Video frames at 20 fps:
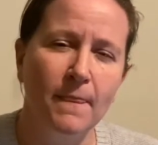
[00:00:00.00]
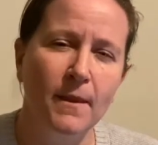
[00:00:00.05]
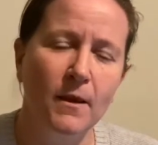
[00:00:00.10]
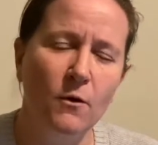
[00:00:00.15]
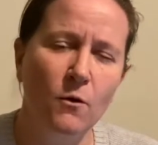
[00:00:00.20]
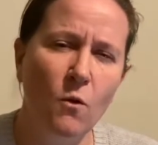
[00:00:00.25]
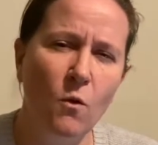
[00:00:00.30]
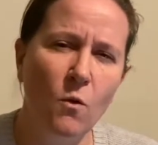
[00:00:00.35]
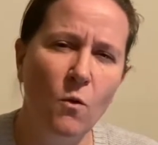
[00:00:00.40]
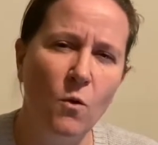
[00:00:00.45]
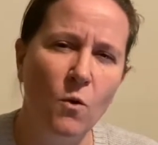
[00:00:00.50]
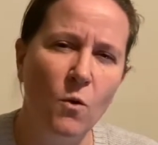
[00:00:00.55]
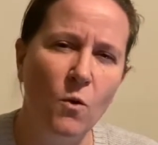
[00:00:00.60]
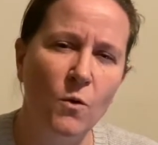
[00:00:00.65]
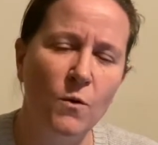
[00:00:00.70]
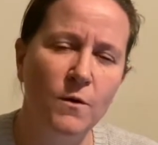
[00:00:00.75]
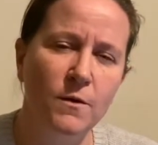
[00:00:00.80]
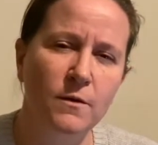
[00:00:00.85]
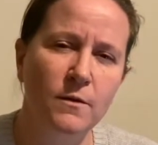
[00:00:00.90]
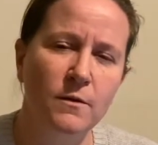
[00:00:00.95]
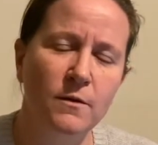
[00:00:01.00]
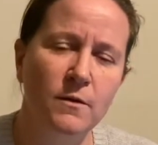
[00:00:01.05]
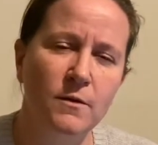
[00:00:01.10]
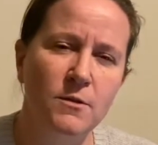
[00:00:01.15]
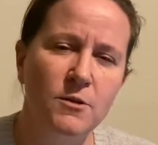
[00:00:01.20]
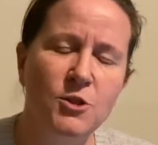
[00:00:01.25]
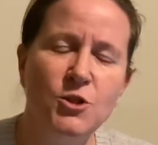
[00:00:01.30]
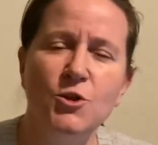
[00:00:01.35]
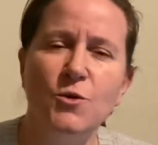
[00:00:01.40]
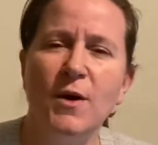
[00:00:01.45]
Or
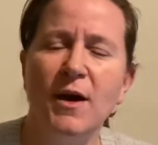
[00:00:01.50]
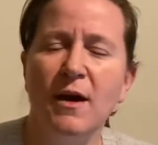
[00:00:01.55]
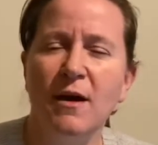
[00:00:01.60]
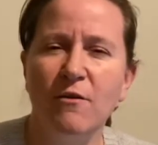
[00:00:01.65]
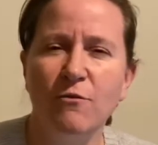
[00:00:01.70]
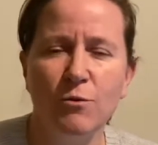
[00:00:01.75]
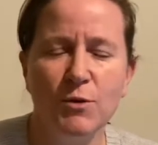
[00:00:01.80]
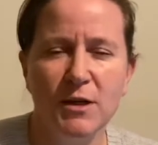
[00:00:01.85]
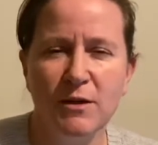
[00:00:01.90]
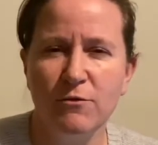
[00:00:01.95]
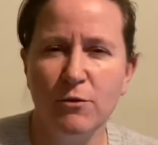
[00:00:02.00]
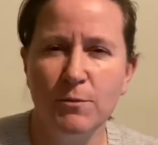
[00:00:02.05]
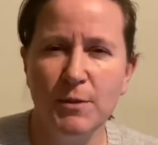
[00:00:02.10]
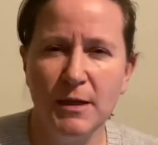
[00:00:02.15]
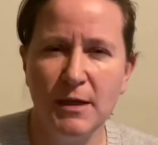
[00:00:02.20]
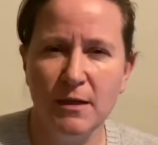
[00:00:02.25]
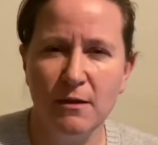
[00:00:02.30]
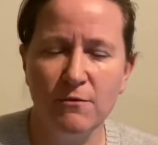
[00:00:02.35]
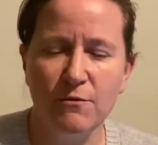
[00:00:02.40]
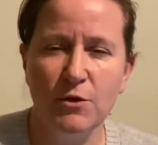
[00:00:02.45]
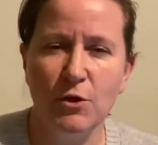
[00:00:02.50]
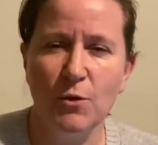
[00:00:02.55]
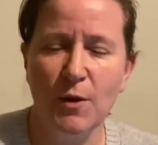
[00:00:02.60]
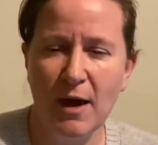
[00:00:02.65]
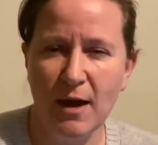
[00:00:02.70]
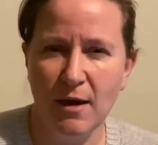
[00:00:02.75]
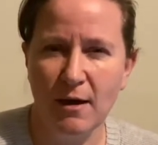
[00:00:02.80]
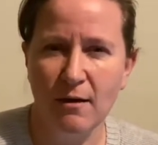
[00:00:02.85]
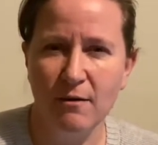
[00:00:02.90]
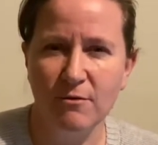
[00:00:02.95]
do you have whatever belief you
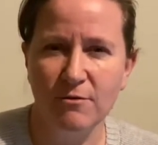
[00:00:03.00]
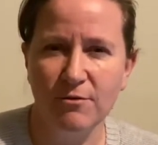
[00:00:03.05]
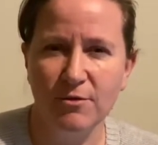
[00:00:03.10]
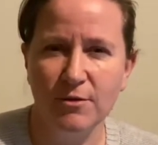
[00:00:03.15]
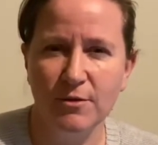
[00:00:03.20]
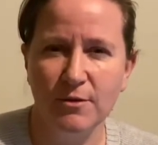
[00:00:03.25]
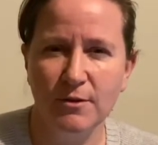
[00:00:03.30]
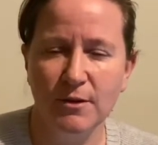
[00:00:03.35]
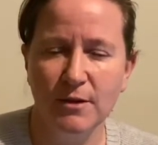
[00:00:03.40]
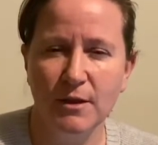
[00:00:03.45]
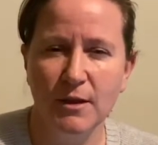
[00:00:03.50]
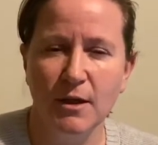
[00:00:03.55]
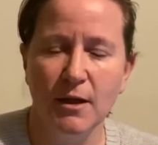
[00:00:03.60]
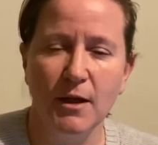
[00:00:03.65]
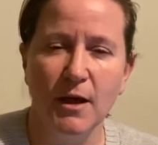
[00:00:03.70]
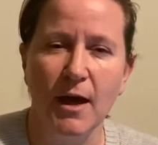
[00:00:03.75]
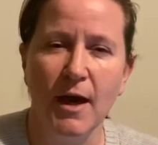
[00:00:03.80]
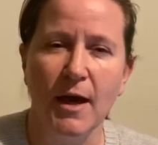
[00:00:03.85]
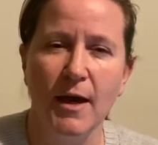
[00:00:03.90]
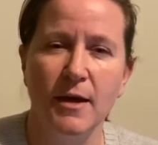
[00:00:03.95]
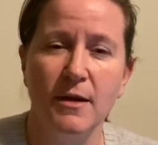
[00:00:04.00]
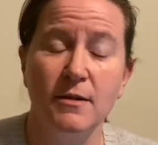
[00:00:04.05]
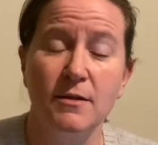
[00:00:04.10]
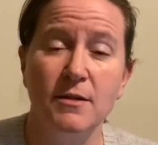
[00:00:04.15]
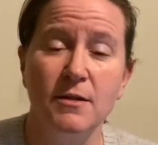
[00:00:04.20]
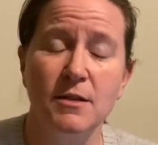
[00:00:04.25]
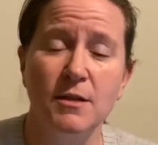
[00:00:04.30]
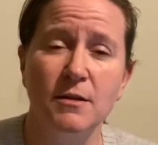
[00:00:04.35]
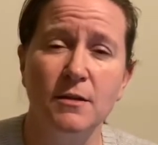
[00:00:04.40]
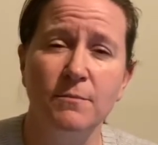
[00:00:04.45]
have
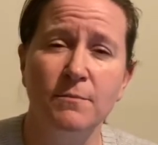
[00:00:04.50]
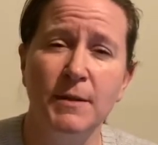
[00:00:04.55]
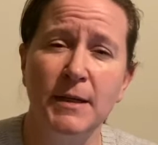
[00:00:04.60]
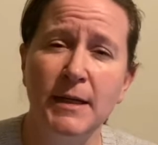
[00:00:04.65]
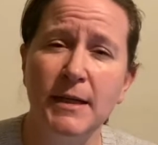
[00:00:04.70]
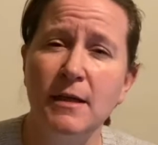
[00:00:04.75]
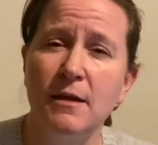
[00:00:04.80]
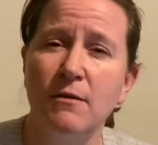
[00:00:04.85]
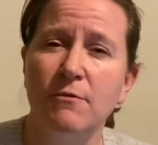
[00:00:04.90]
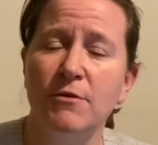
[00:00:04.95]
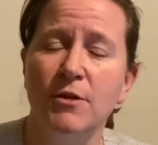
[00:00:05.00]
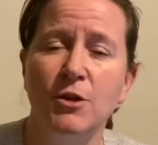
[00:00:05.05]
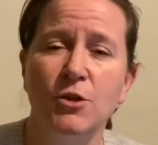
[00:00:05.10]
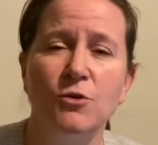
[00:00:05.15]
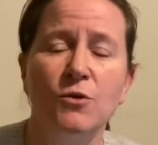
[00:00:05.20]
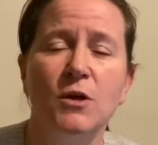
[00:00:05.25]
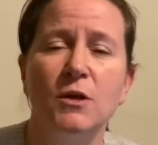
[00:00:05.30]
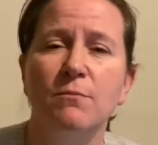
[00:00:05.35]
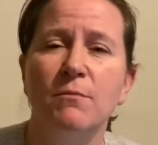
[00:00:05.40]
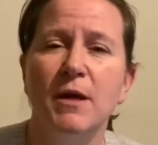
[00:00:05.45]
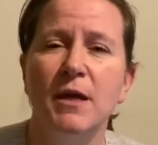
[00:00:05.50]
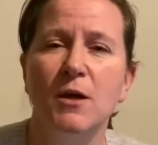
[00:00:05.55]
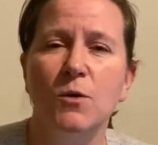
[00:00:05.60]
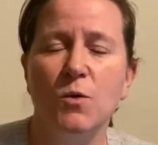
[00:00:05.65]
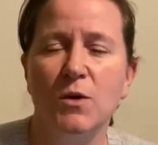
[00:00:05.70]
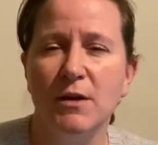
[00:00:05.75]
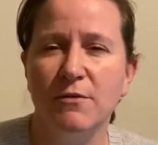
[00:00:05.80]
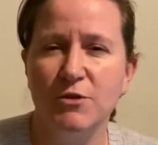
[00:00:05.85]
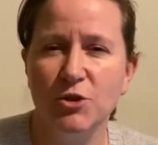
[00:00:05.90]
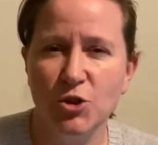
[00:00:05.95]
and believe that you can make
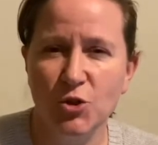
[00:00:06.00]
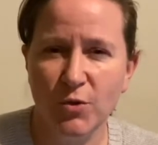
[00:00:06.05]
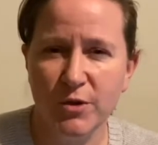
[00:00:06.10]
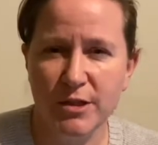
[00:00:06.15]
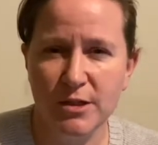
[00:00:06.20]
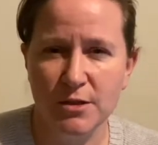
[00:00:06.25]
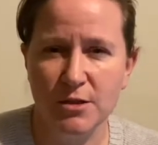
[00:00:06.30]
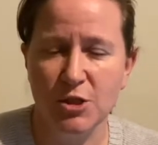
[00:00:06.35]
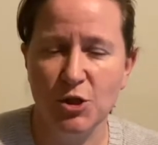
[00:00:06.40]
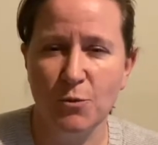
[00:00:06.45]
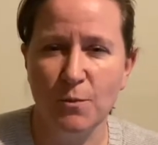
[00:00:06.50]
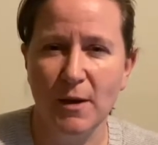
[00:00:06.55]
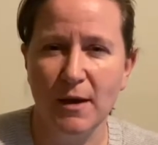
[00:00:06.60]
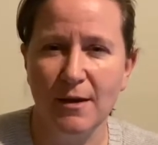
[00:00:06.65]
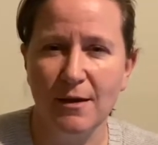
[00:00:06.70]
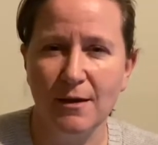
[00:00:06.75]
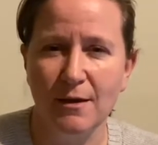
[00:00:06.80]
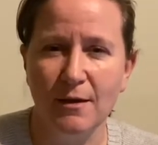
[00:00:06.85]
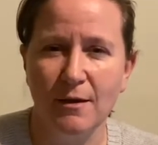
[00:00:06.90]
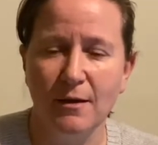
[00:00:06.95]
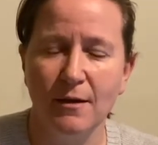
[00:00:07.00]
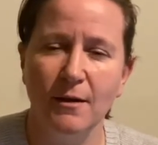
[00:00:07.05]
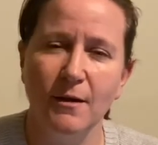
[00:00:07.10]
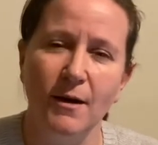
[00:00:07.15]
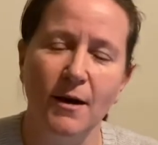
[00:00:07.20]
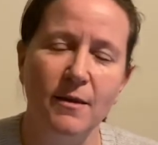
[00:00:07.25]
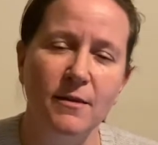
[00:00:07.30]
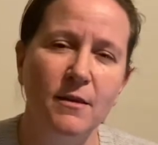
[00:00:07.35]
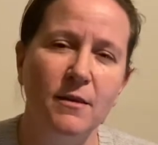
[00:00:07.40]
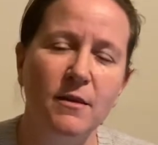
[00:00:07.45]
whatever choices you make
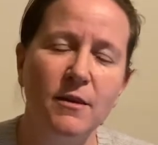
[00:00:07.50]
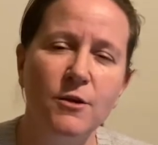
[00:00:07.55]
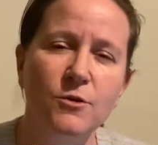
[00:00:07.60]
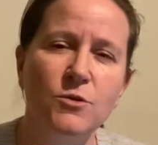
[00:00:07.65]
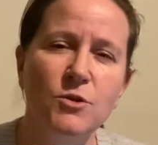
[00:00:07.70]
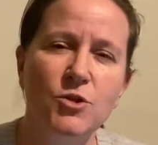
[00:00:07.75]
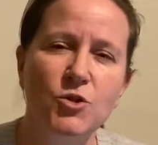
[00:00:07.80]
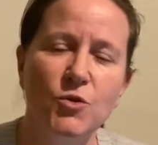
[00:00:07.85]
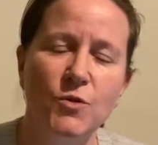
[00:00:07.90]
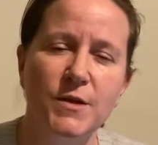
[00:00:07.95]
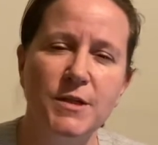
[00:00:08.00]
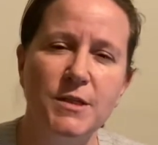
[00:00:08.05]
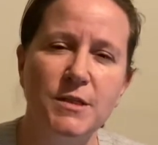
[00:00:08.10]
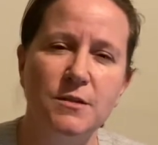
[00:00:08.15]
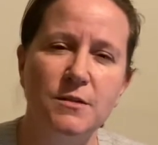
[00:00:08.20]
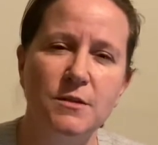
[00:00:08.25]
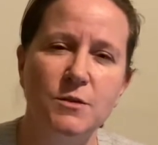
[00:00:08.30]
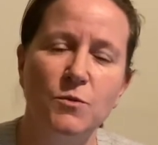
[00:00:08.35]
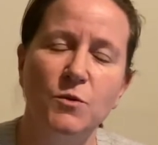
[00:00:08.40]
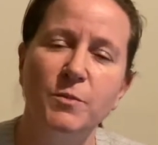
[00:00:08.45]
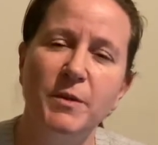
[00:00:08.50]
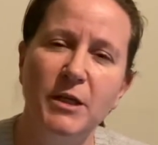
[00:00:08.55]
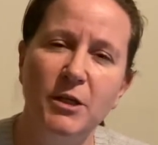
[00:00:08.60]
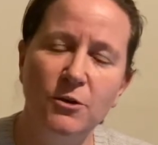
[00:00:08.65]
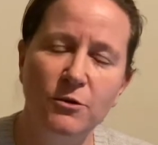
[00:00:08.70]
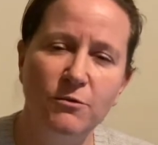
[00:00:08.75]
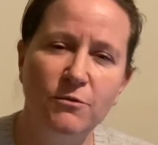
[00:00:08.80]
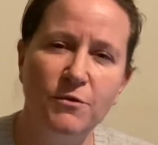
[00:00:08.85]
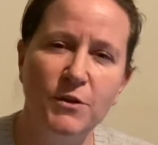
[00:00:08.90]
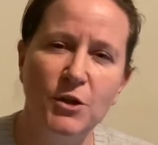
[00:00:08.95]
and that those choices will be
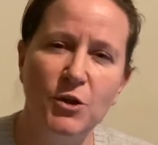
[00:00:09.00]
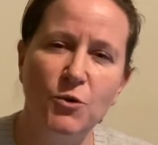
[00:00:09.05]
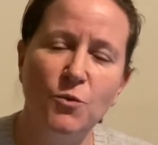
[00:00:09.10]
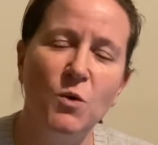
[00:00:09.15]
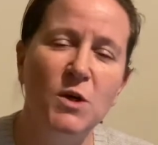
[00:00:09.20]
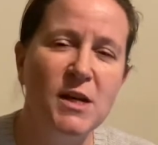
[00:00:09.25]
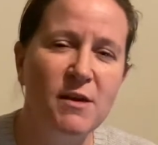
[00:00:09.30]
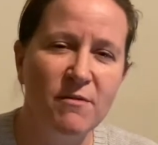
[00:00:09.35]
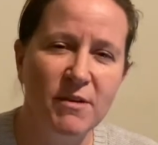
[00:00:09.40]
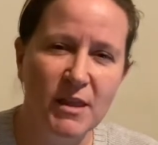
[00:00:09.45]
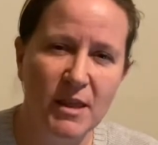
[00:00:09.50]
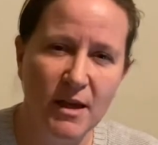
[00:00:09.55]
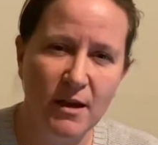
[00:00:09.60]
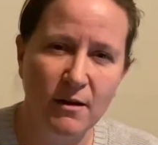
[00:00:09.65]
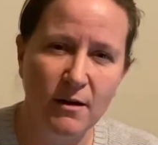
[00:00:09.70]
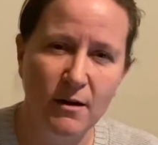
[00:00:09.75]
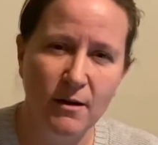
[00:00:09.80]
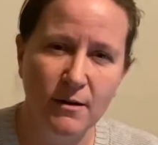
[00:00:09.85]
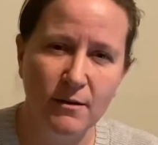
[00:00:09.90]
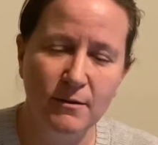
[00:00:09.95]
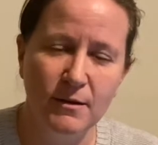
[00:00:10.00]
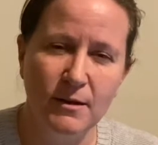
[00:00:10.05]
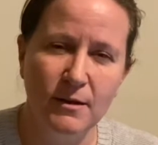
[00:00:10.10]
good for you, whatever they are?